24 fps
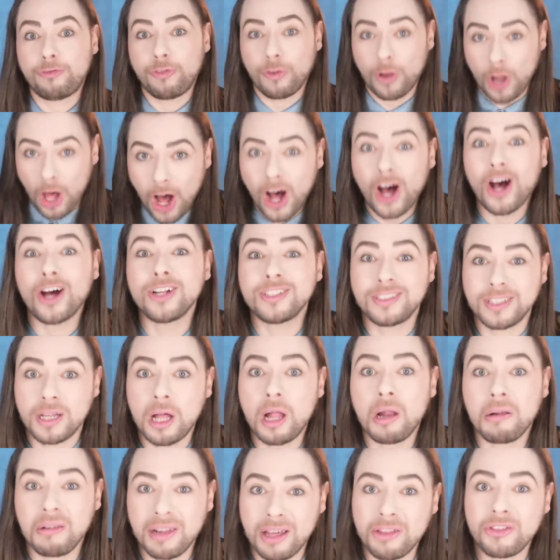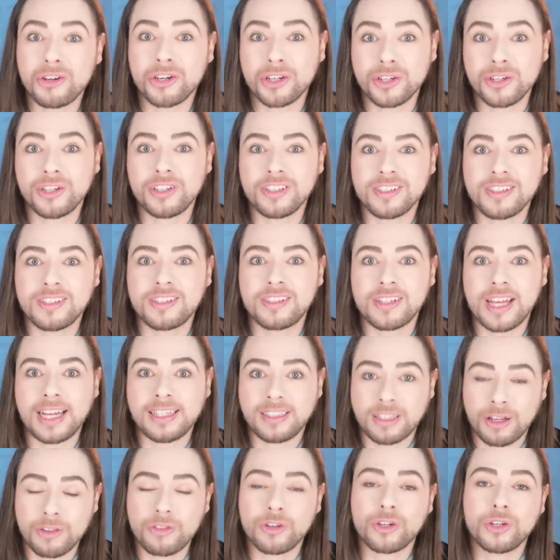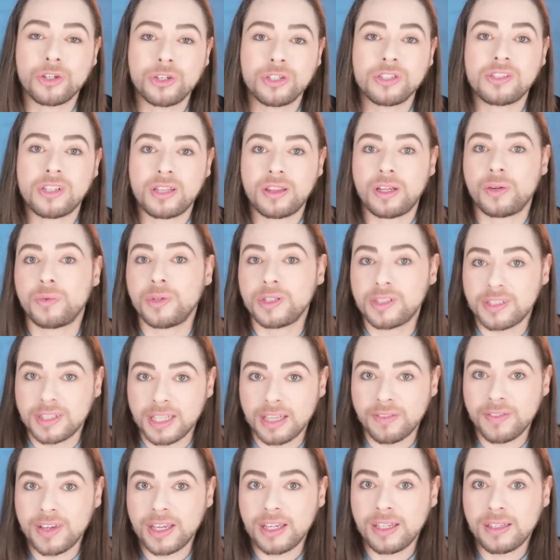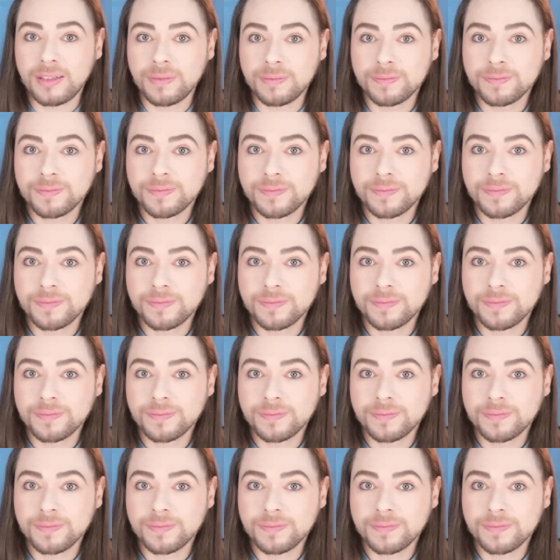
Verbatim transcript: flawed leather goods and other goods that they're receiving.